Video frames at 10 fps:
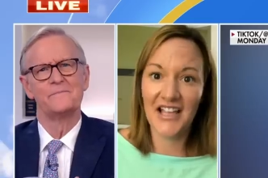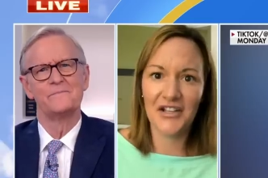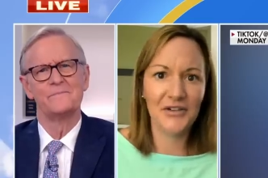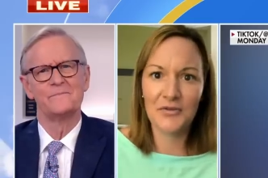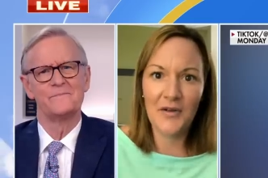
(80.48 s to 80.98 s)
Speaker 1: said,
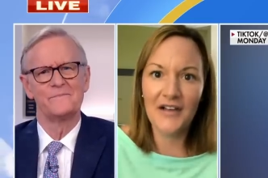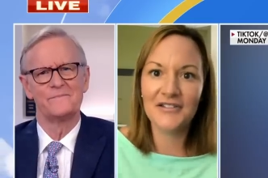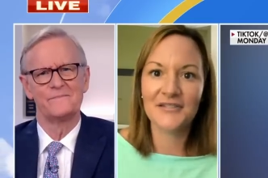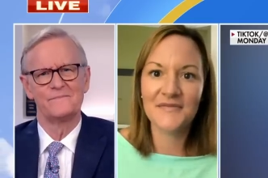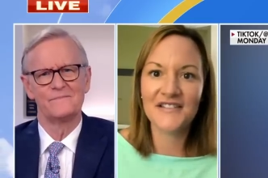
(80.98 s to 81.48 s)
You're
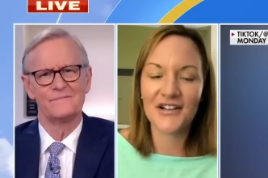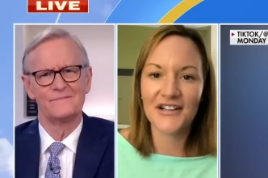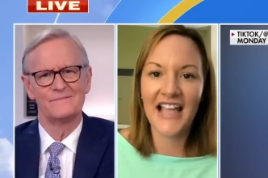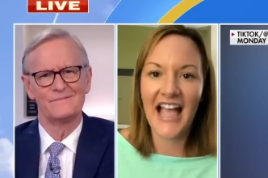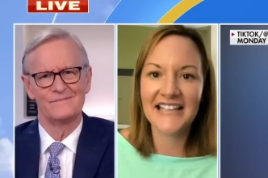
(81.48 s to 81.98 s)
welcome,
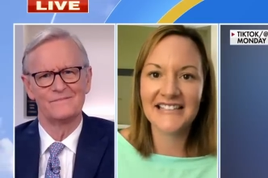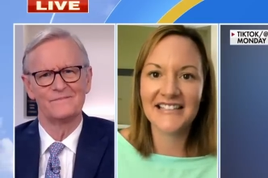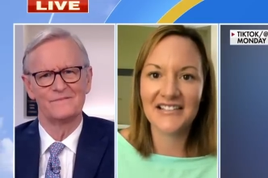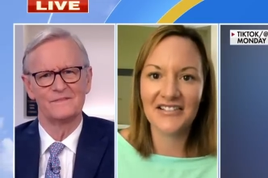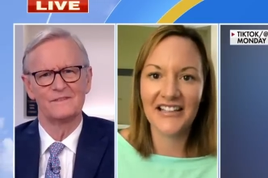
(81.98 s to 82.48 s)

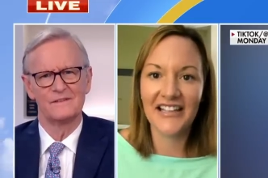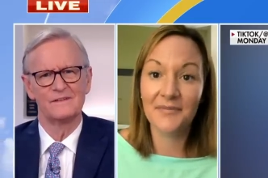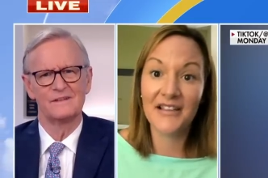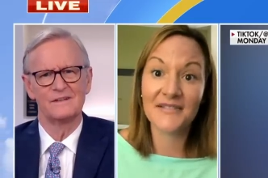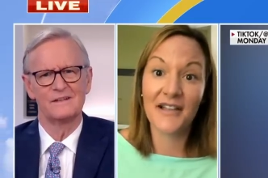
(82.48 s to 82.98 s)
sarcastically,
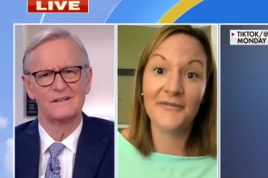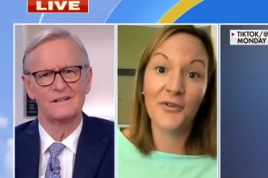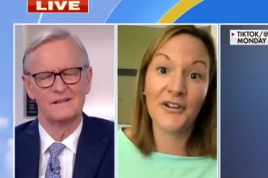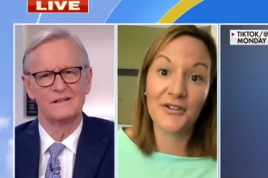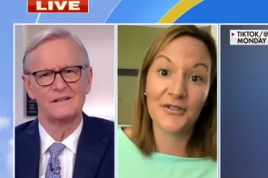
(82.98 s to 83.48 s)
because my
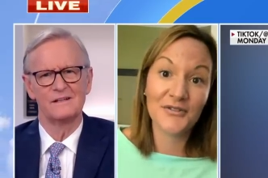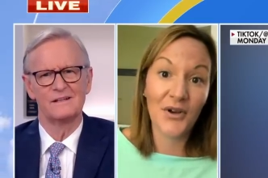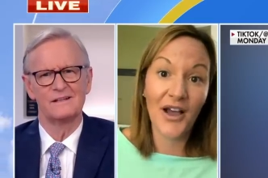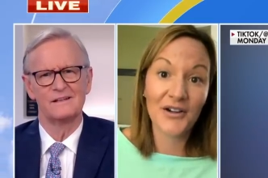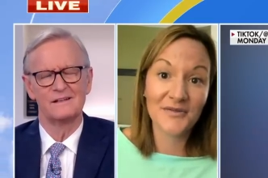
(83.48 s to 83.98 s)
four year old
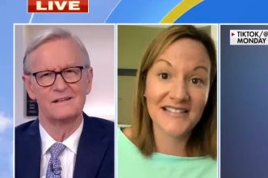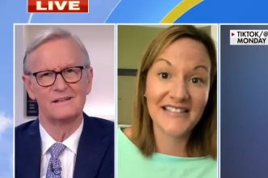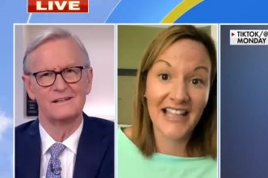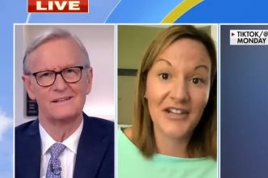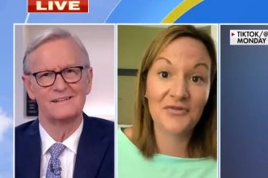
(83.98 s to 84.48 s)
daughter was
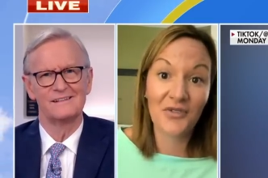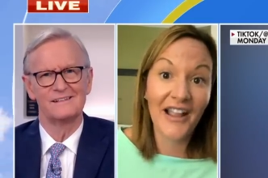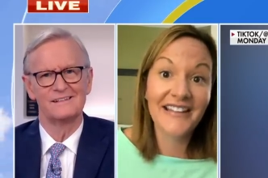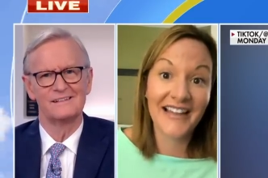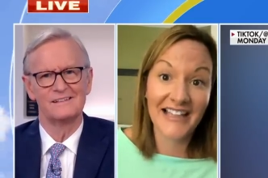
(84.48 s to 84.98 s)
standing
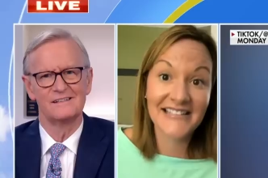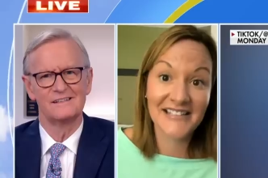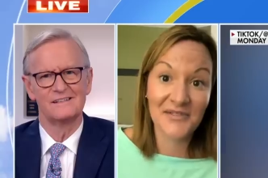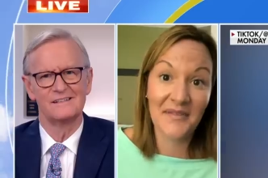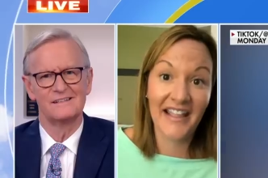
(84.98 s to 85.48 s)
right
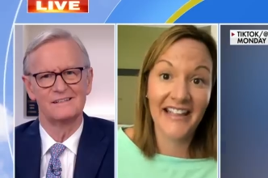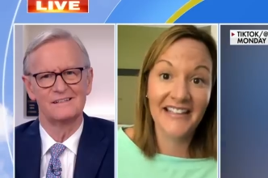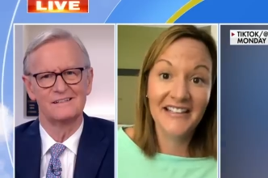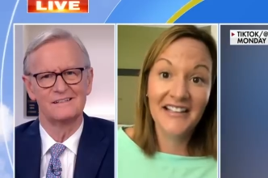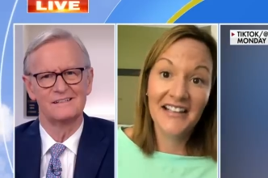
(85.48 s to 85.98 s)
next to me.